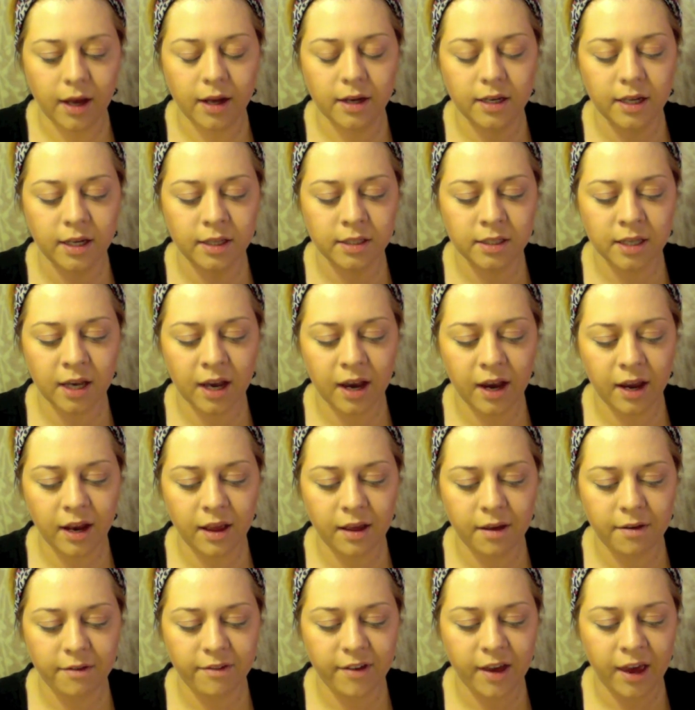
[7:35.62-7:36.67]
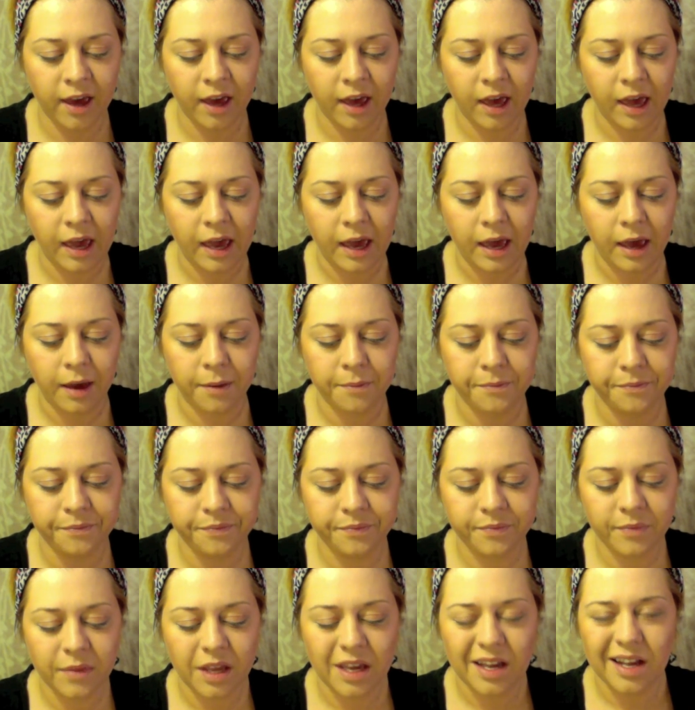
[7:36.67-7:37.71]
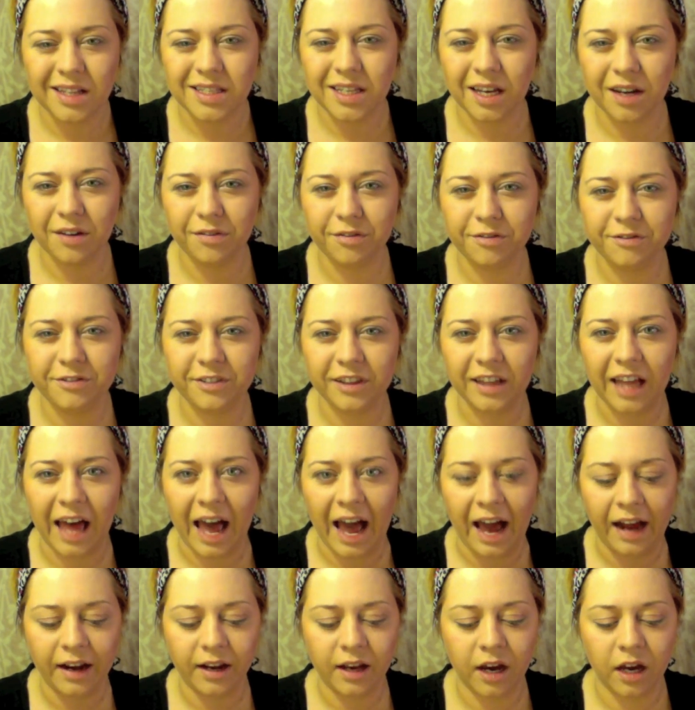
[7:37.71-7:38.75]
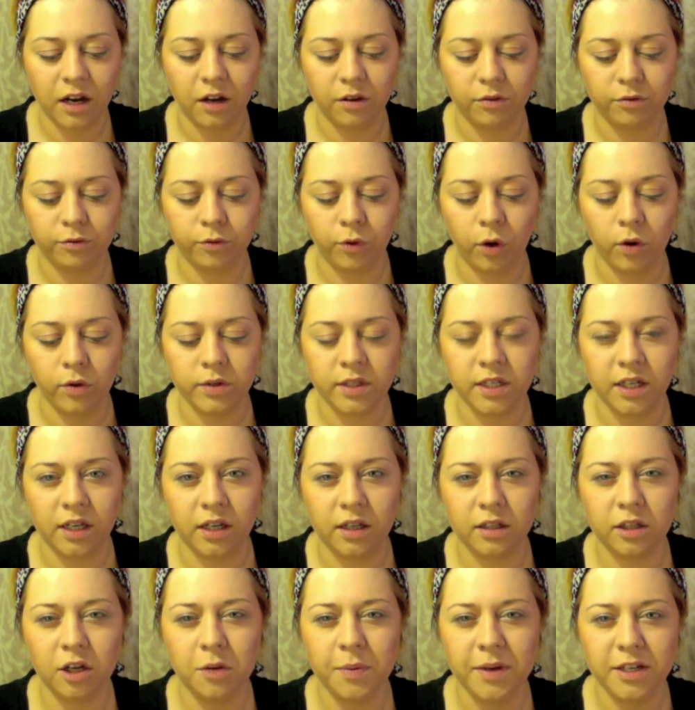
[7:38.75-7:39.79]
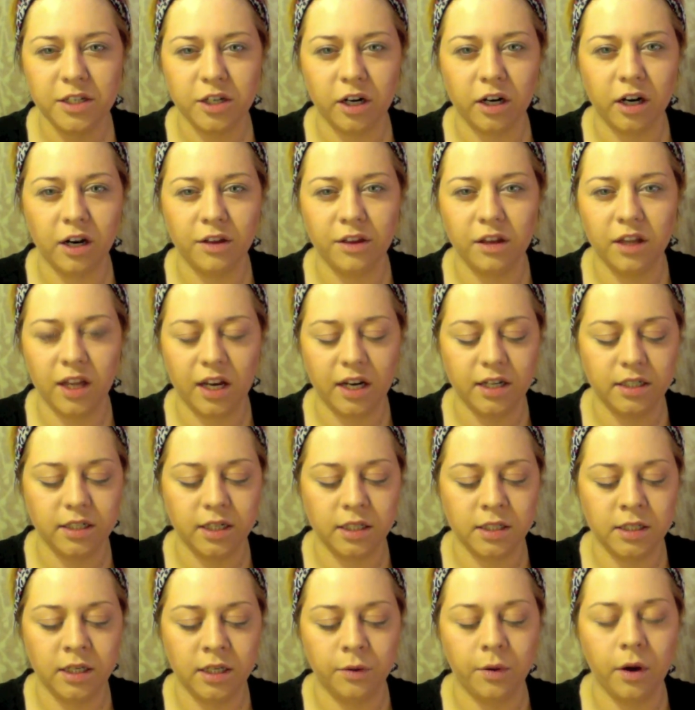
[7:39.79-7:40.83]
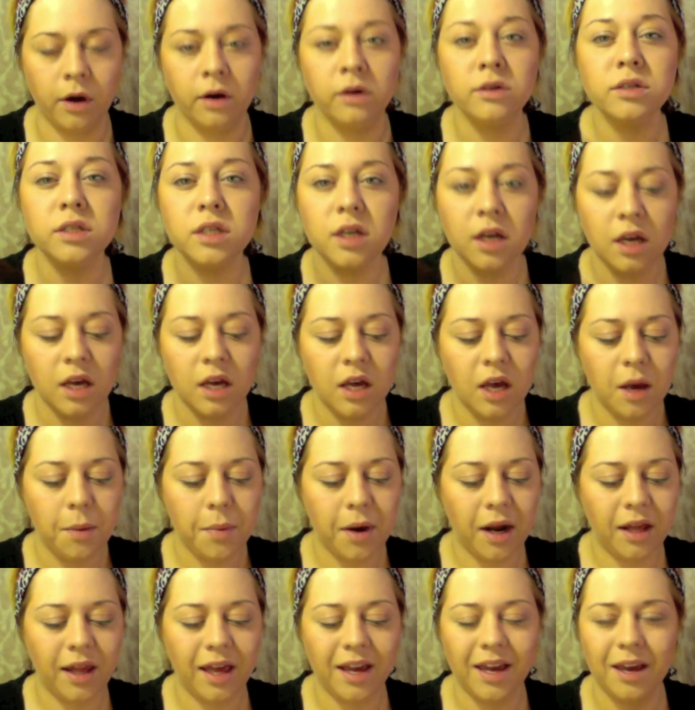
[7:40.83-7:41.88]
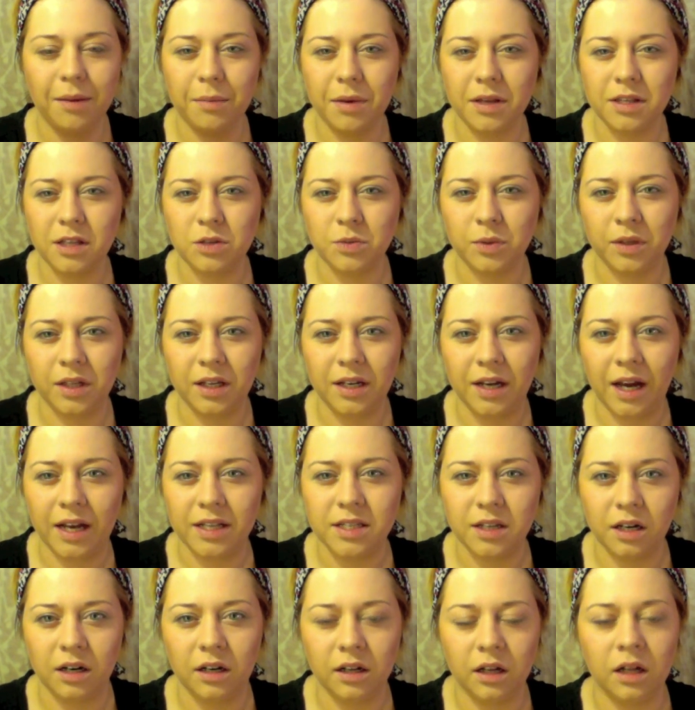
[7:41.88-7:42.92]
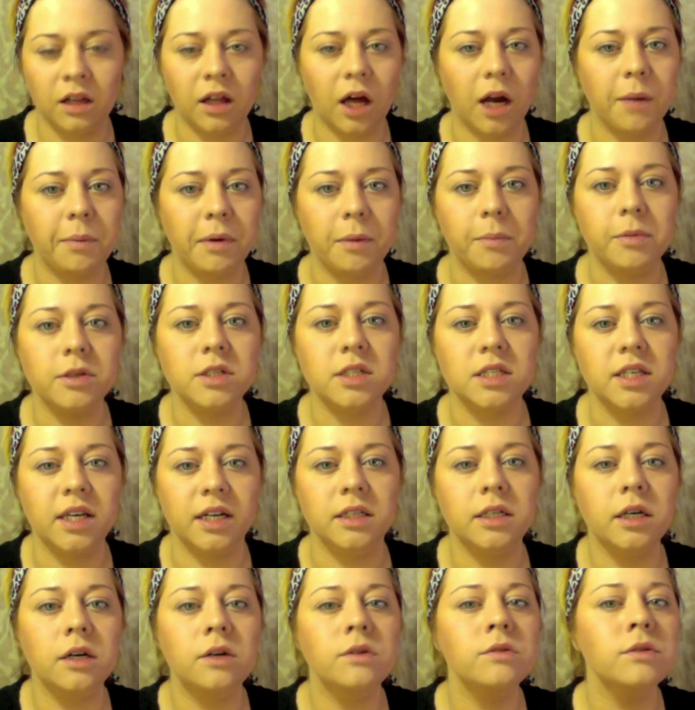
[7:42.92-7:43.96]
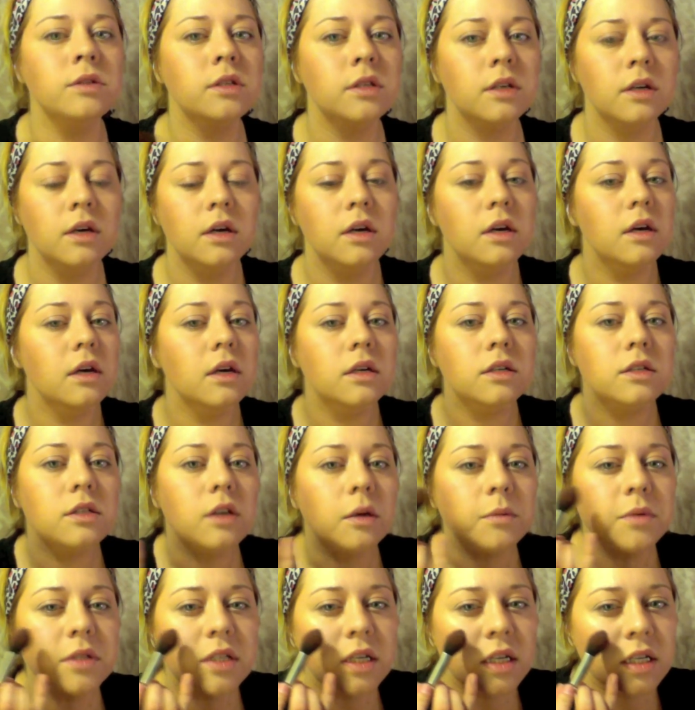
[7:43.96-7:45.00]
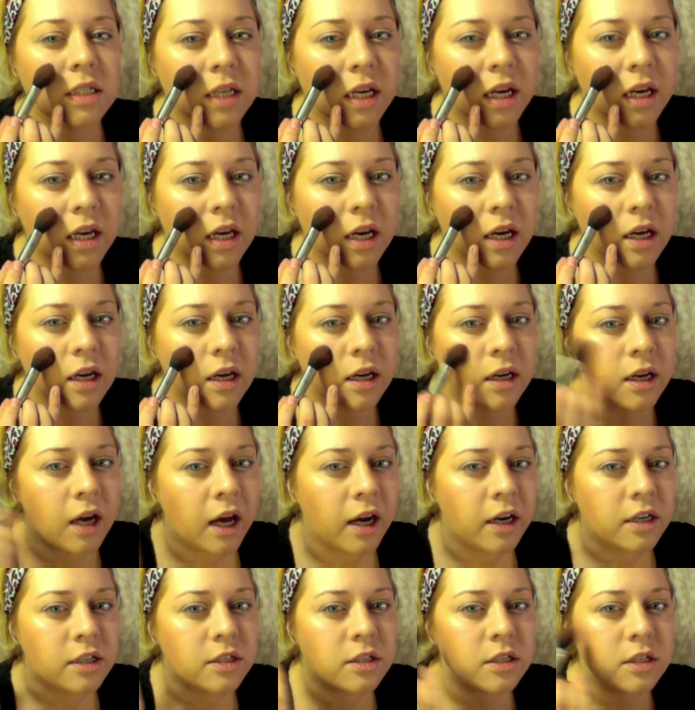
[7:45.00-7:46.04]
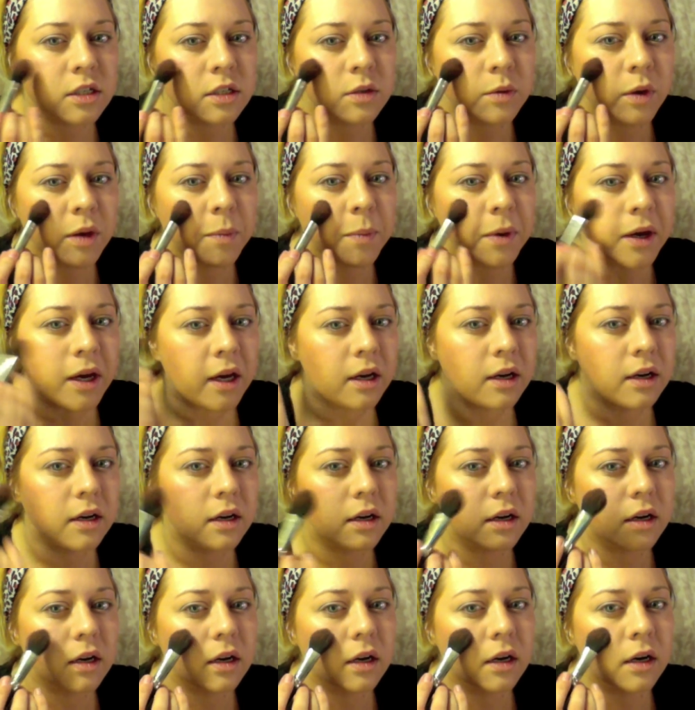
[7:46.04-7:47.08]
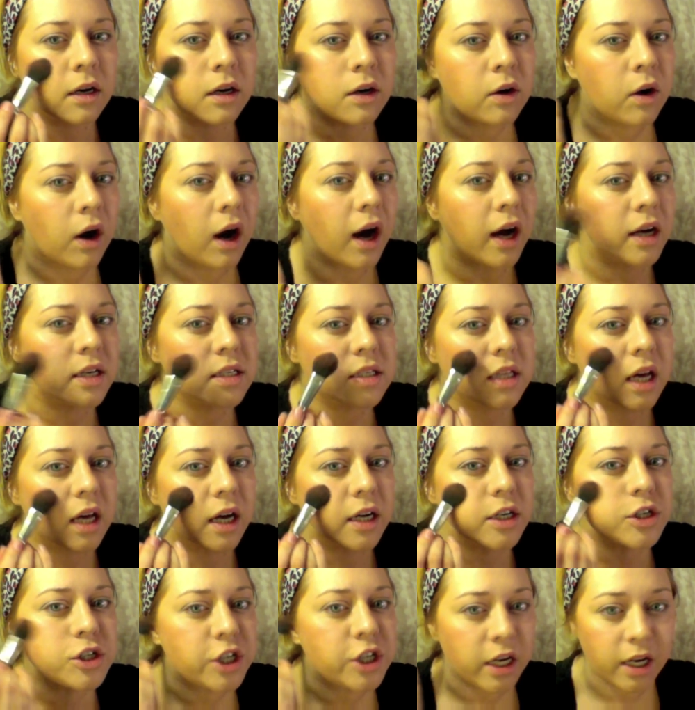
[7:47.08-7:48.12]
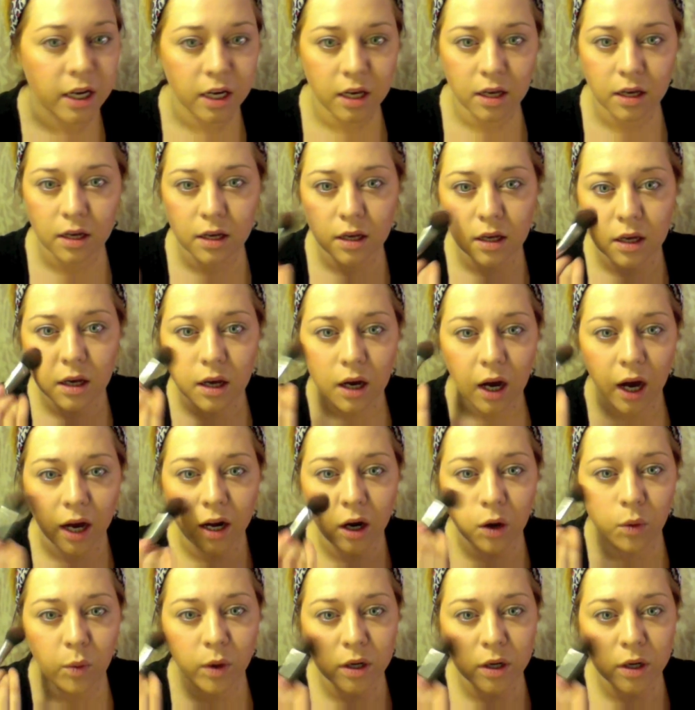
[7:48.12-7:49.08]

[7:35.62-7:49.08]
And it's kind of it's like a flat, kind of rosy, a little bit darker than like a dusty rose. But I like it because it's really nice on a lot of people's skin tones. So I'm just going to take it and kind of just sweep it across that cheek.